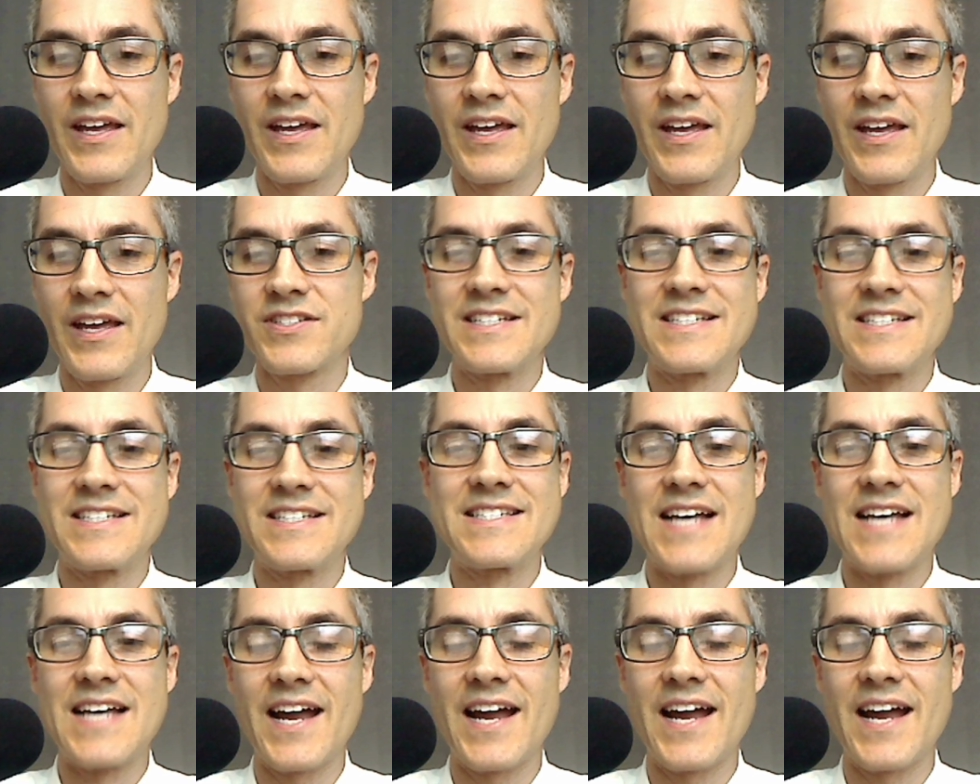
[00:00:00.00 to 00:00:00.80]
She's a
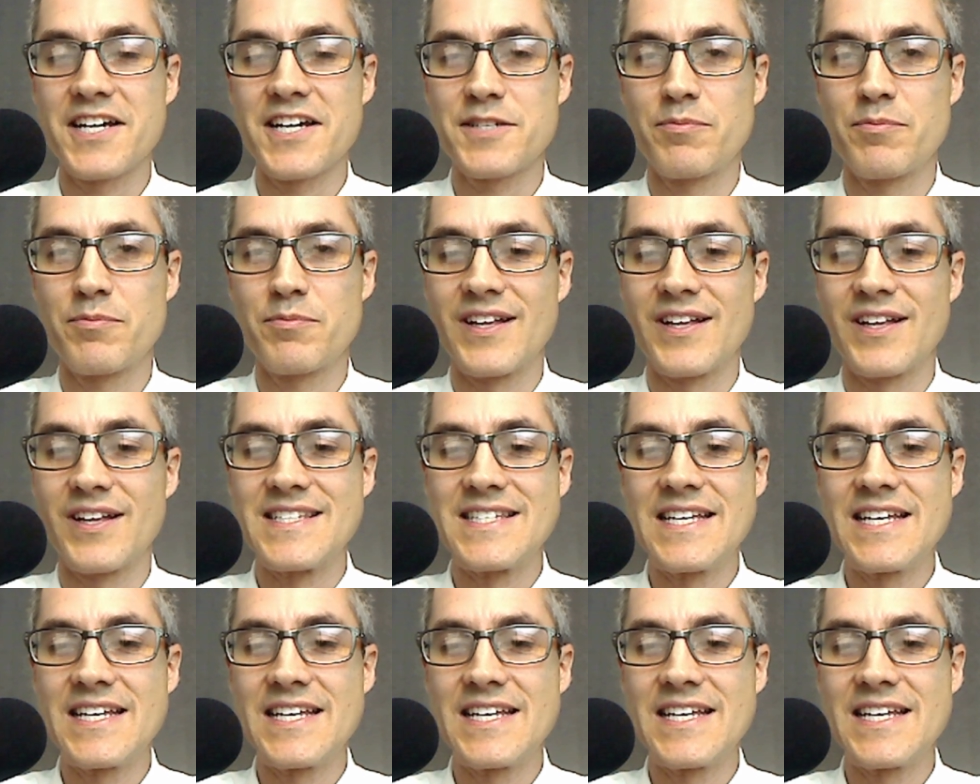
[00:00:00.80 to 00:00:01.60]
design expert on
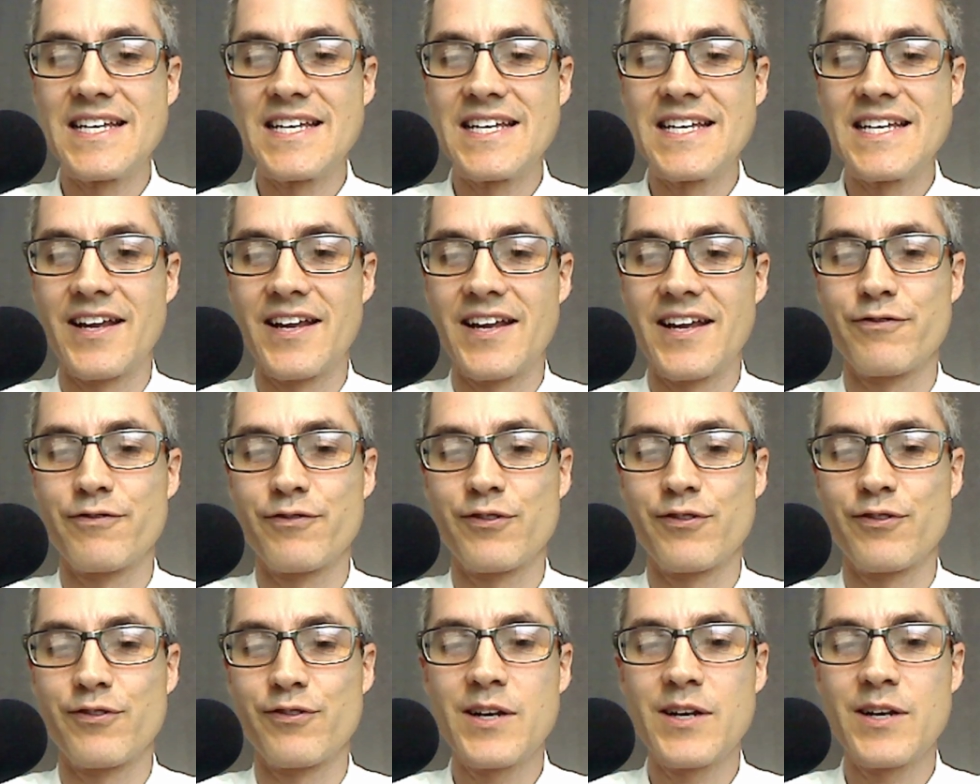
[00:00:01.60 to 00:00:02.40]
CityLine and
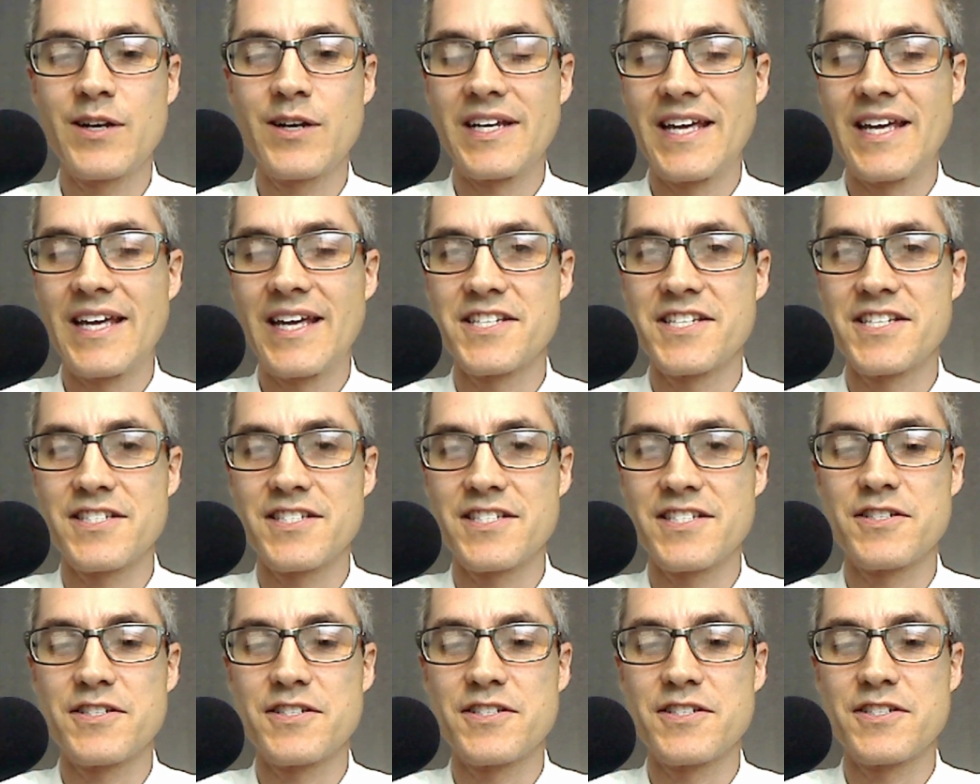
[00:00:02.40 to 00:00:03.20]
frequent
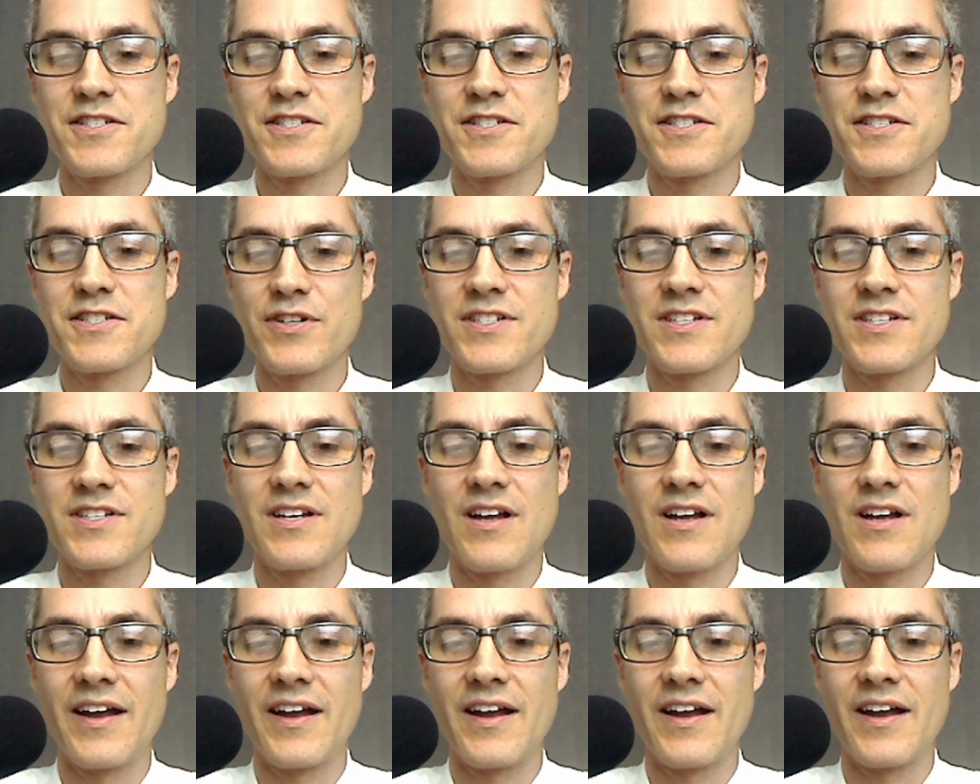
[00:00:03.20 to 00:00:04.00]
guest
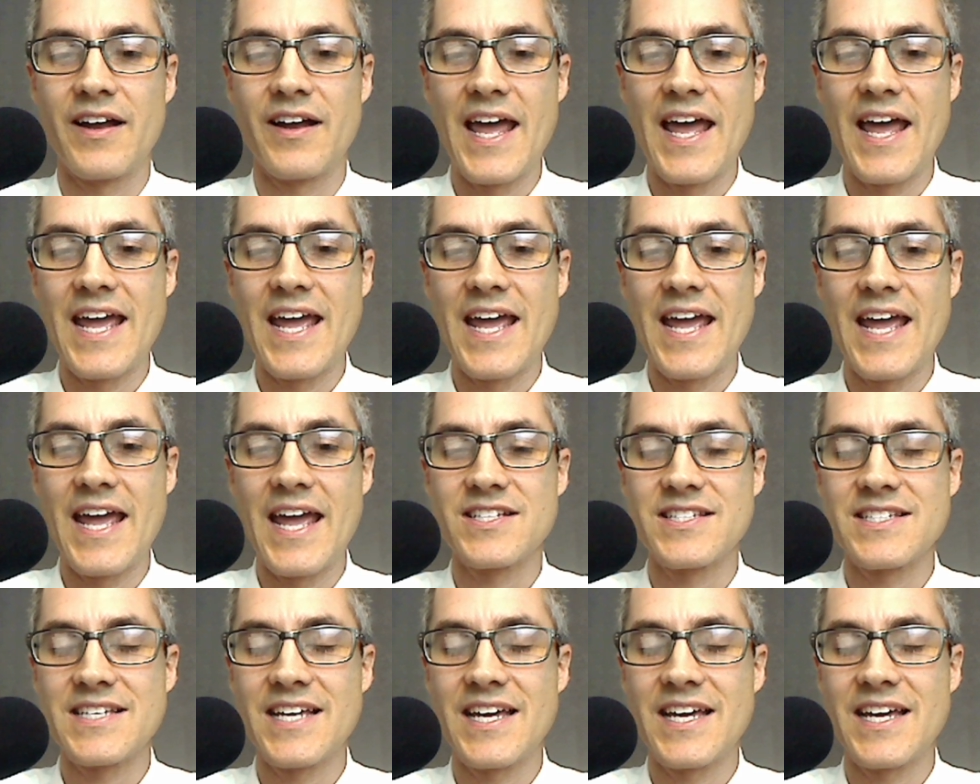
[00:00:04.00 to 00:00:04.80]
spokesperson on
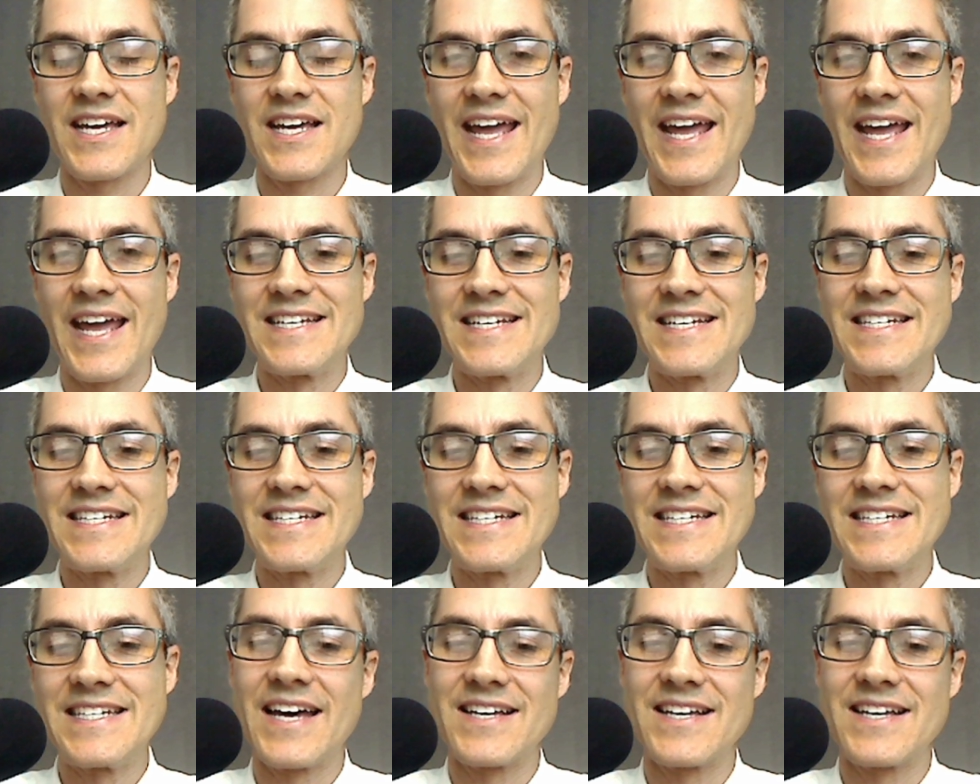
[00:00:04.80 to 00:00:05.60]
HSN and
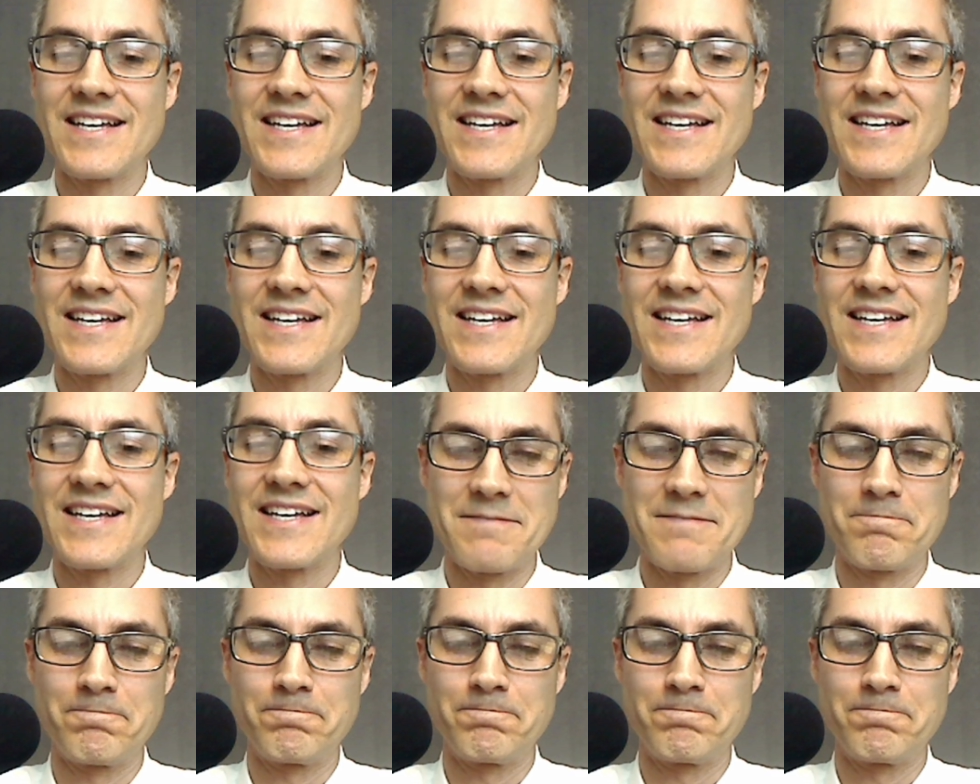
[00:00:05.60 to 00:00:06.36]
TSC.